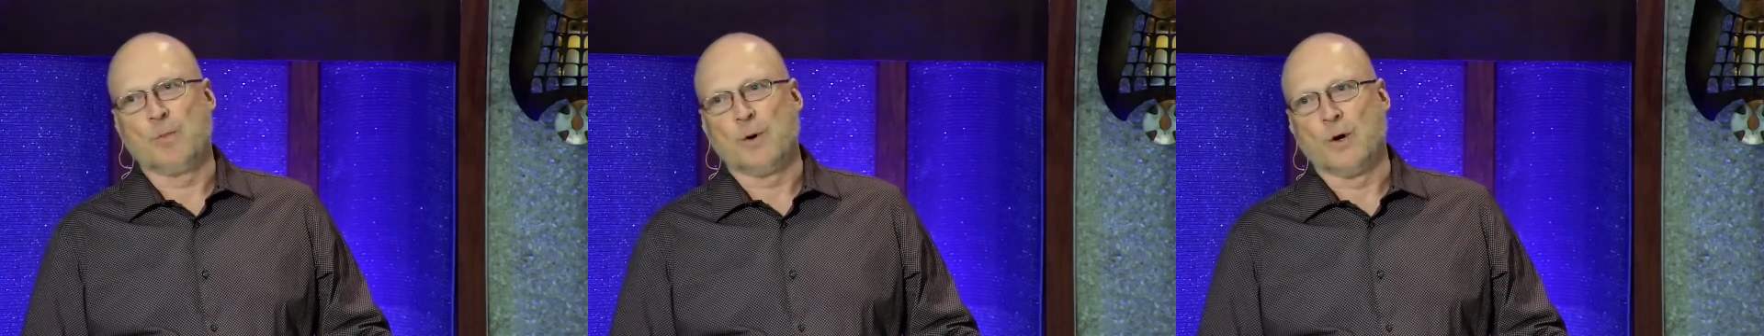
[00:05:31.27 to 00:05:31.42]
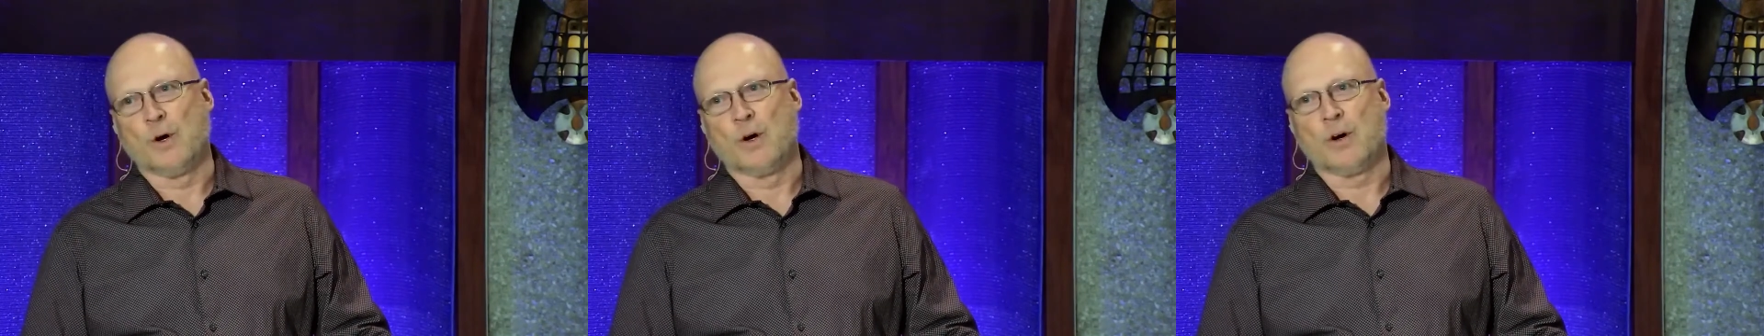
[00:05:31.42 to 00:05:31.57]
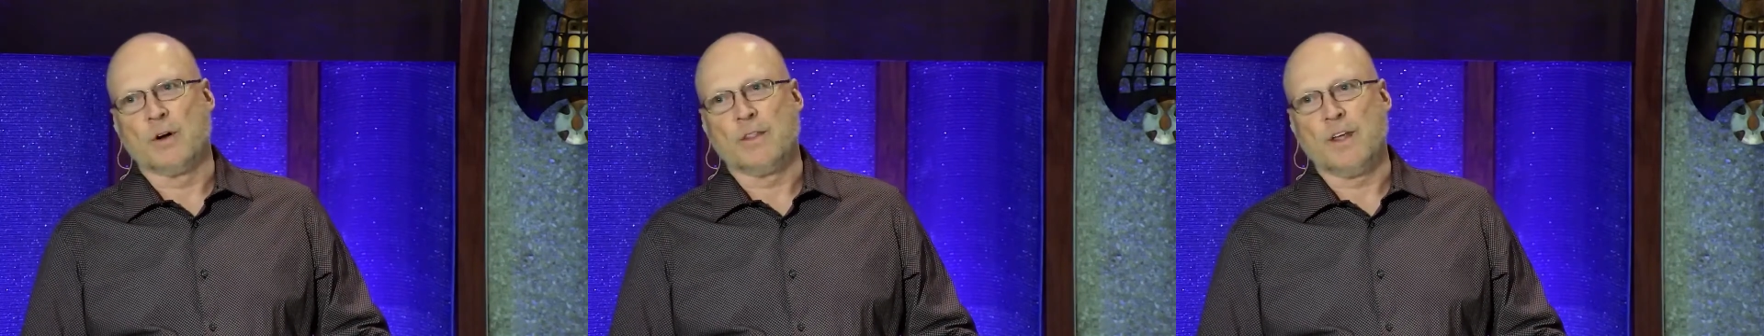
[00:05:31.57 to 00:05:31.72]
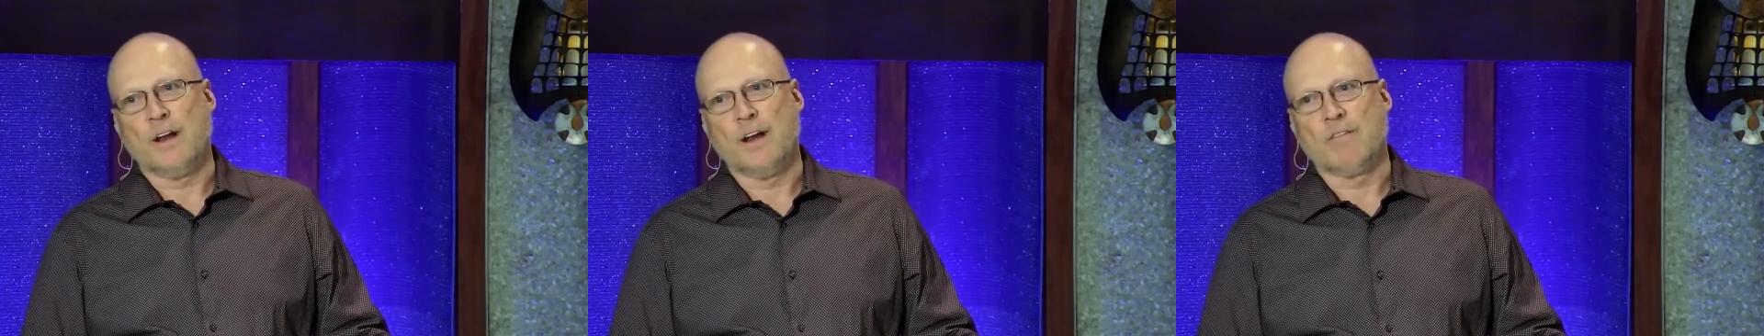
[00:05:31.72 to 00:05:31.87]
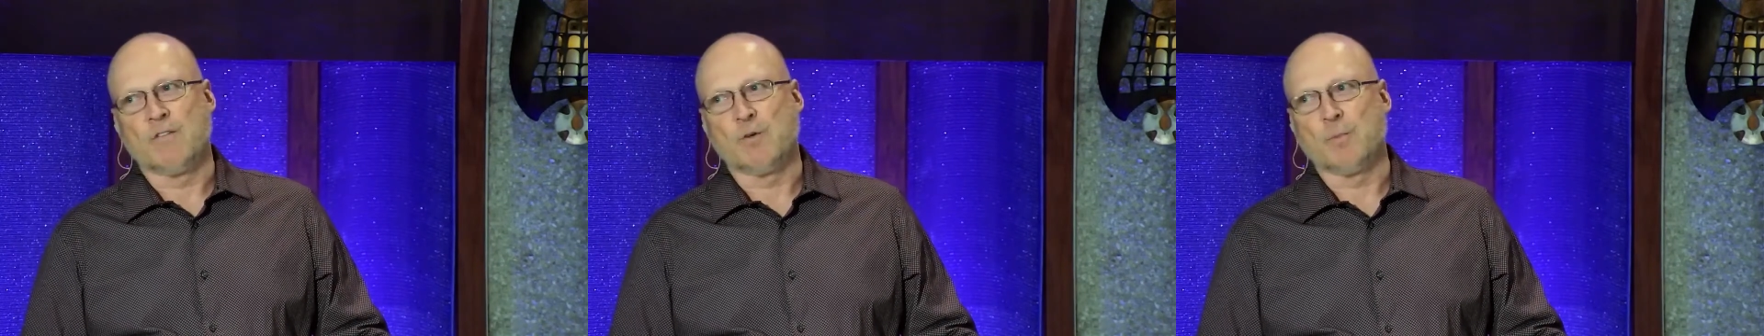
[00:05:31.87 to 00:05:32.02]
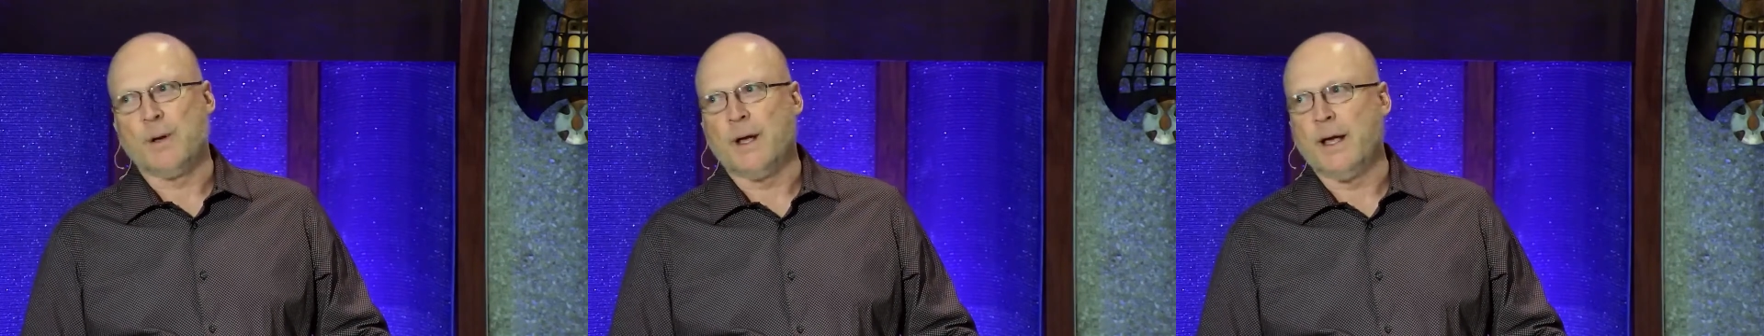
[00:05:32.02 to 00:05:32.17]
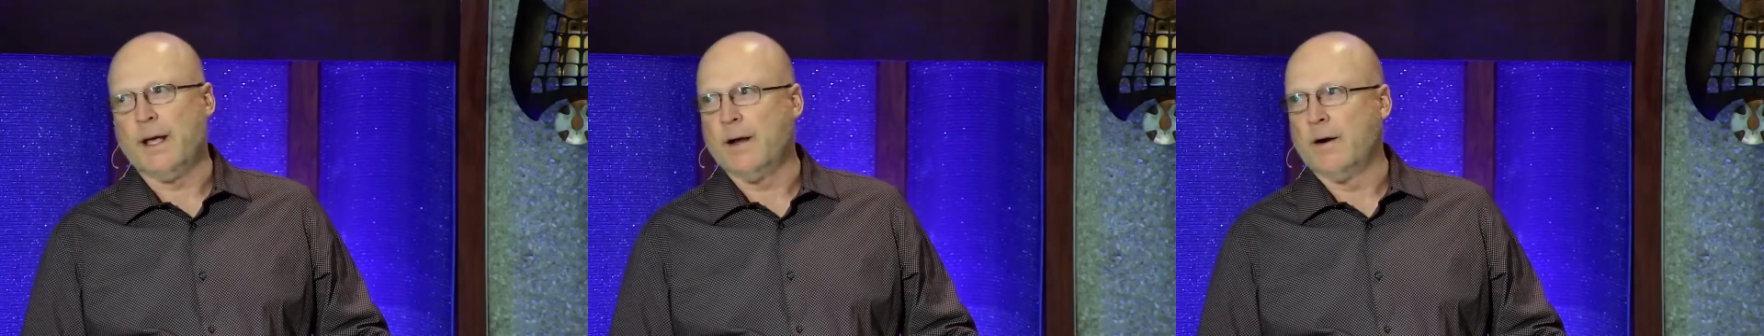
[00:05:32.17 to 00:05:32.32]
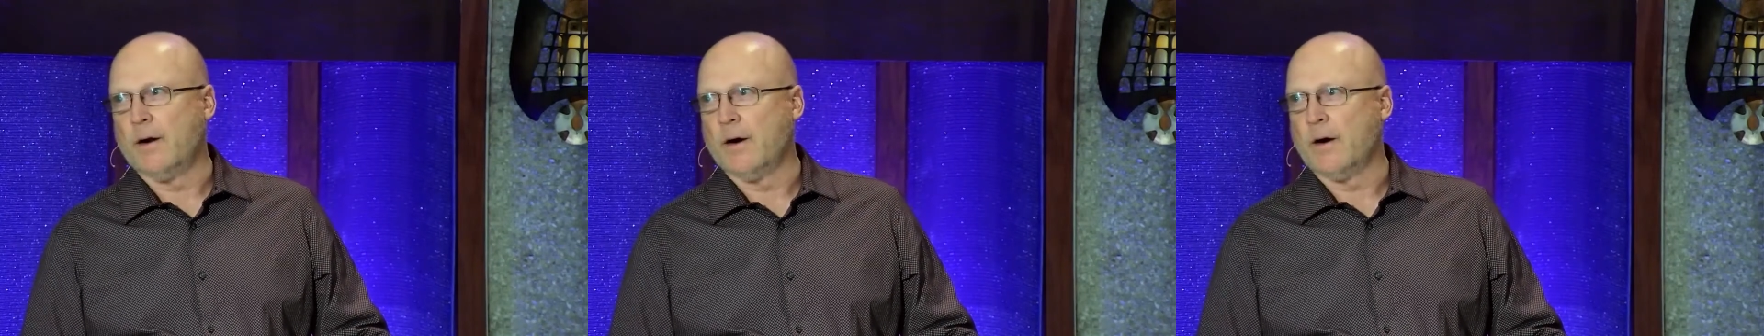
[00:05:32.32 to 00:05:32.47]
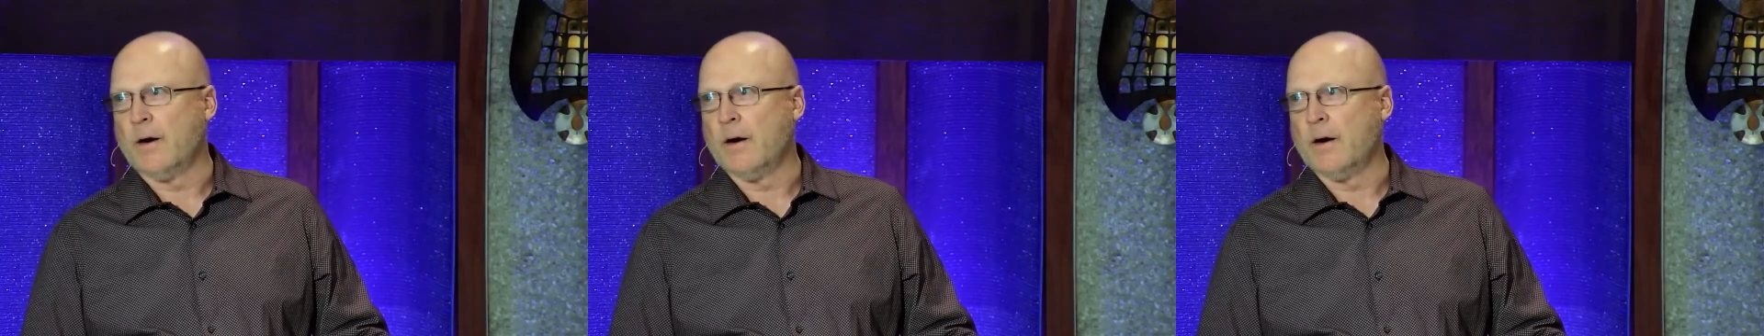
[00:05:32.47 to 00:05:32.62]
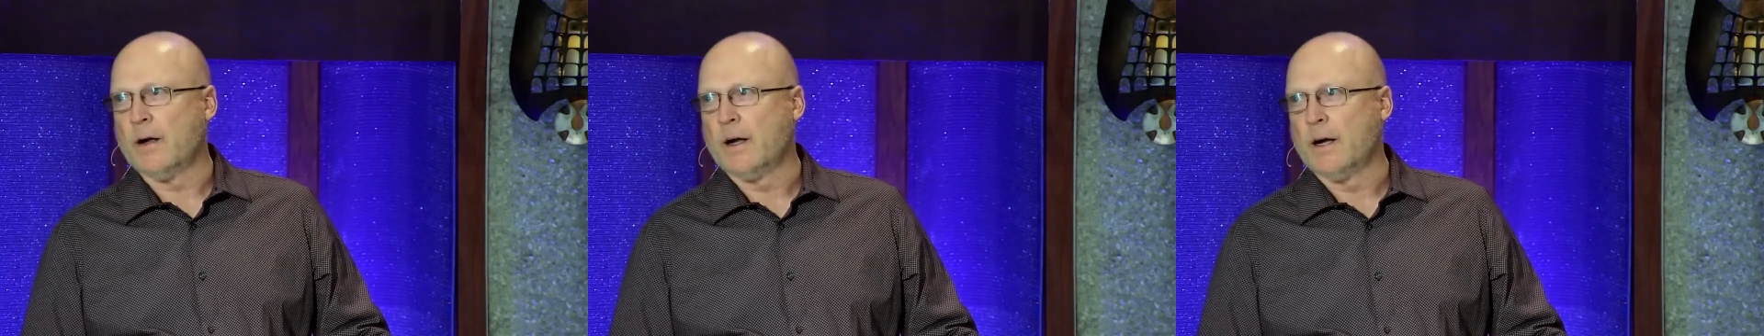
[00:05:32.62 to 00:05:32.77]
burger. They never paid
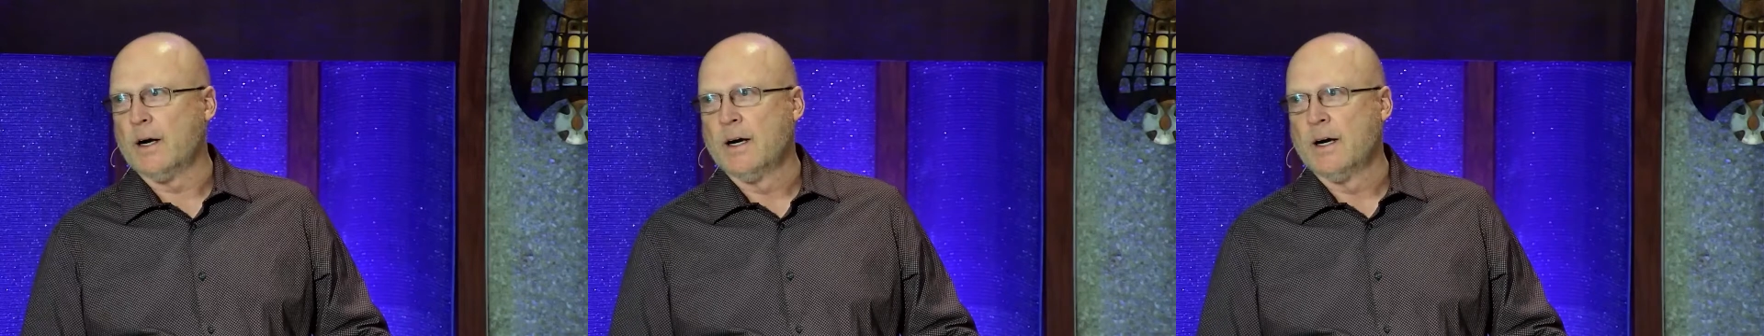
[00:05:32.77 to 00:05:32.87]
her.